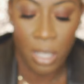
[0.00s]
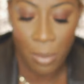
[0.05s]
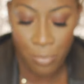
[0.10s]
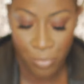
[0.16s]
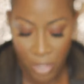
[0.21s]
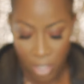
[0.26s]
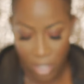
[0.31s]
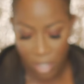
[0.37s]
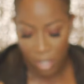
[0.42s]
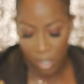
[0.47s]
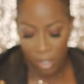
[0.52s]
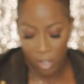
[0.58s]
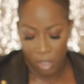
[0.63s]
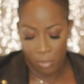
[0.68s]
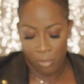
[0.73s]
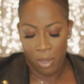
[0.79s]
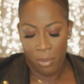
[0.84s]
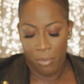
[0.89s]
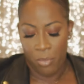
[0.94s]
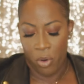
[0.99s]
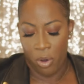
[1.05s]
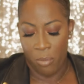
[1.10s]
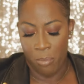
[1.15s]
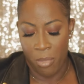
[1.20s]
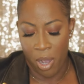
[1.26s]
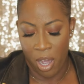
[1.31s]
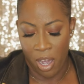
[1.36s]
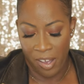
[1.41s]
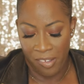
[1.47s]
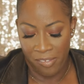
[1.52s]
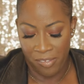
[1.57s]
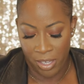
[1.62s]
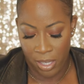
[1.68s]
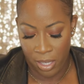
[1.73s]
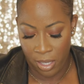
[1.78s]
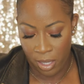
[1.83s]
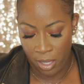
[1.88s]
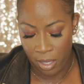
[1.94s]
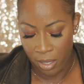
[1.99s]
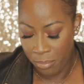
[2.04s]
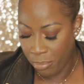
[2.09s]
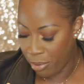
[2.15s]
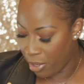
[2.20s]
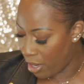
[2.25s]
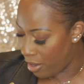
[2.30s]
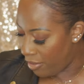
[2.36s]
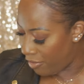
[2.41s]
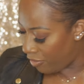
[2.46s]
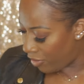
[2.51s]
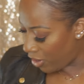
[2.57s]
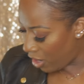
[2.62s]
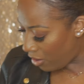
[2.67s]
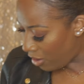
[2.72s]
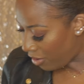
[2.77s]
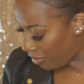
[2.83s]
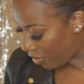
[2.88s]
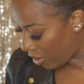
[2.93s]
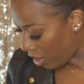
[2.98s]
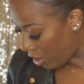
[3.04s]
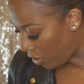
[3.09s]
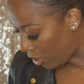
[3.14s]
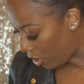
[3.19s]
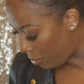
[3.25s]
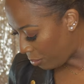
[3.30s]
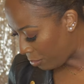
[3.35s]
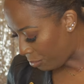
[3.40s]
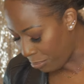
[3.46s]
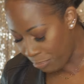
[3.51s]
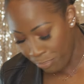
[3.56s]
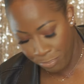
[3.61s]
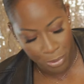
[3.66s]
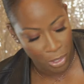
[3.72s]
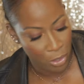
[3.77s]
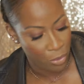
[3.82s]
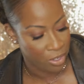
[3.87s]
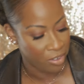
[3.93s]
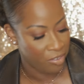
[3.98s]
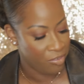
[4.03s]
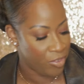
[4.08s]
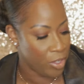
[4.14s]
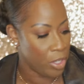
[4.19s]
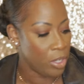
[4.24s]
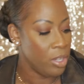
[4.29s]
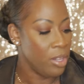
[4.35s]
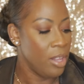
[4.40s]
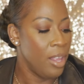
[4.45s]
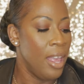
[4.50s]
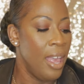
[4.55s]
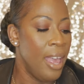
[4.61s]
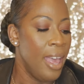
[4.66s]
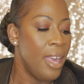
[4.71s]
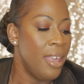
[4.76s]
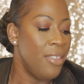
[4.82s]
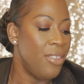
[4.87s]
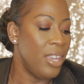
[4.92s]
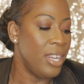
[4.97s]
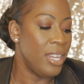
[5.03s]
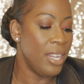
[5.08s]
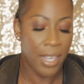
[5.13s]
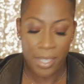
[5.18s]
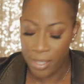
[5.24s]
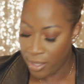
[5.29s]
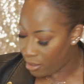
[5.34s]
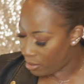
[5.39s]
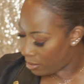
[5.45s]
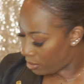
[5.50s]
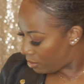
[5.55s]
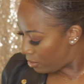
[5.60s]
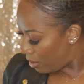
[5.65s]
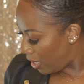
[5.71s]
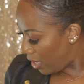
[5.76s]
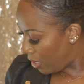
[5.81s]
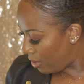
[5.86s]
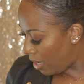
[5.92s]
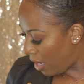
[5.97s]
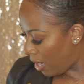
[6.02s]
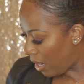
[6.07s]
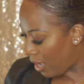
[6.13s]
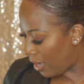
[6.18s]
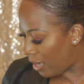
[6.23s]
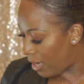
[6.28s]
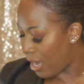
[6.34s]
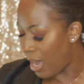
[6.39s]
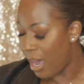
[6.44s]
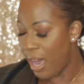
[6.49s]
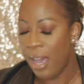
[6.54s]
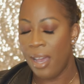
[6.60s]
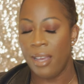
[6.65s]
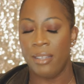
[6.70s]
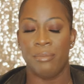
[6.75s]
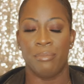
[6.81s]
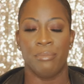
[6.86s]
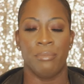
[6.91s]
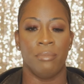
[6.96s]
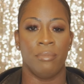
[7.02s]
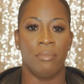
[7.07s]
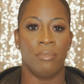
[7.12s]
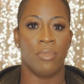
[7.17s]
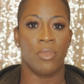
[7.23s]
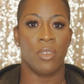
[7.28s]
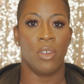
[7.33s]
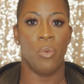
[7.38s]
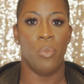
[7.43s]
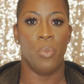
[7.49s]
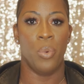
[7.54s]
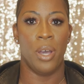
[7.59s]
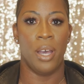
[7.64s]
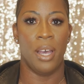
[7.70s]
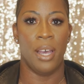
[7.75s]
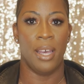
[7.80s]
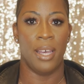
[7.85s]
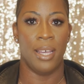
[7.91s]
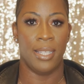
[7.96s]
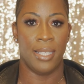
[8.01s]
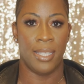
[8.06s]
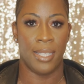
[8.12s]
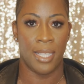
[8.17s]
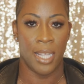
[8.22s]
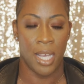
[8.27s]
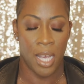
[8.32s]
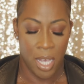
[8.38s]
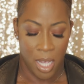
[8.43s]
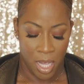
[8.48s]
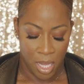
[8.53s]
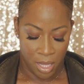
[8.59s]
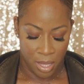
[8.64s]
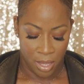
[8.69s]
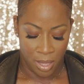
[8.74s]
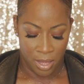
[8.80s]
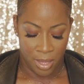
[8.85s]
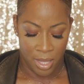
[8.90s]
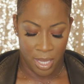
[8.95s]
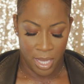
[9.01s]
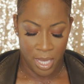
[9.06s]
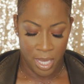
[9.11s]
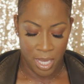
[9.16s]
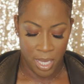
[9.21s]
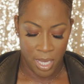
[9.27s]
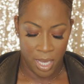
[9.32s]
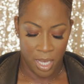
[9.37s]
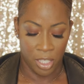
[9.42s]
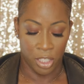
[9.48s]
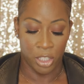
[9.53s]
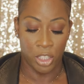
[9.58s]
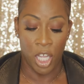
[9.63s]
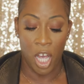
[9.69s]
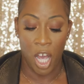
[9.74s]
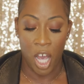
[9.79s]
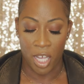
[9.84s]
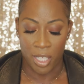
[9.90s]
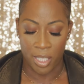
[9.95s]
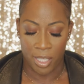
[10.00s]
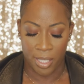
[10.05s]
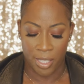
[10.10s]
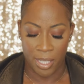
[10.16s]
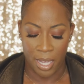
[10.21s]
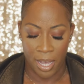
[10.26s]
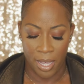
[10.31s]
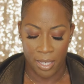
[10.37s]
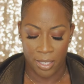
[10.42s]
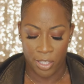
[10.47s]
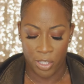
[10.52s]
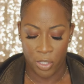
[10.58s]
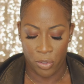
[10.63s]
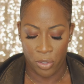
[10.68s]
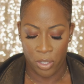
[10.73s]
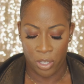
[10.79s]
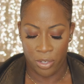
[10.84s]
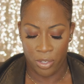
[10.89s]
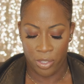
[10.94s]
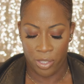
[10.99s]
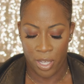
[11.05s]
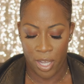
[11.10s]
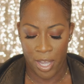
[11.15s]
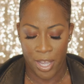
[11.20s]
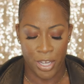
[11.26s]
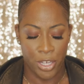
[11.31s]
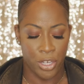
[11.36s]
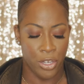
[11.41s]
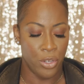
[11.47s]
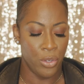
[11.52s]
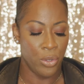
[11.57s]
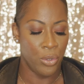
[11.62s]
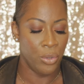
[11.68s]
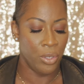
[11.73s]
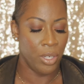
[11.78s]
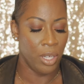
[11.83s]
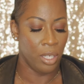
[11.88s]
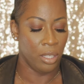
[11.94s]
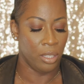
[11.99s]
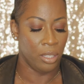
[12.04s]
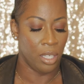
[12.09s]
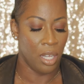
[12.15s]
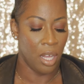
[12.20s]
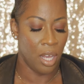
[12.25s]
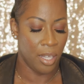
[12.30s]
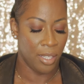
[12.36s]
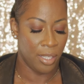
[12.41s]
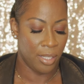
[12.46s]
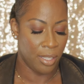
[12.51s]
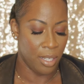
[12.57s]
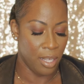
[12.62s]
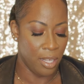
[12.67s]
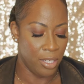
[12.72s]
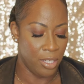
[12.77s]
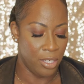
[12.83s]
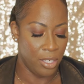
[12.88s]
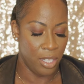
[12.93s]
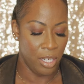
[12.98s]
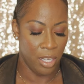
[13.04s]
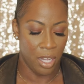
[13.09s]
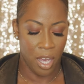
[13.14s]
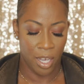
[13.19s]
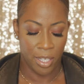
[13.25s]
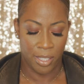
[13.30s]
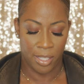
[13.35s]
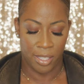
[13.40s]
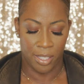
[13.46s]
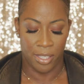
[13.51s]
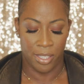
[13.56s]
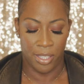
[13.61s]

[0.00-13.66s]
something a little bit more mauve-y, but very, very beautiful. The next thing that I got was the gloss set. So there's a nude gloss deluxe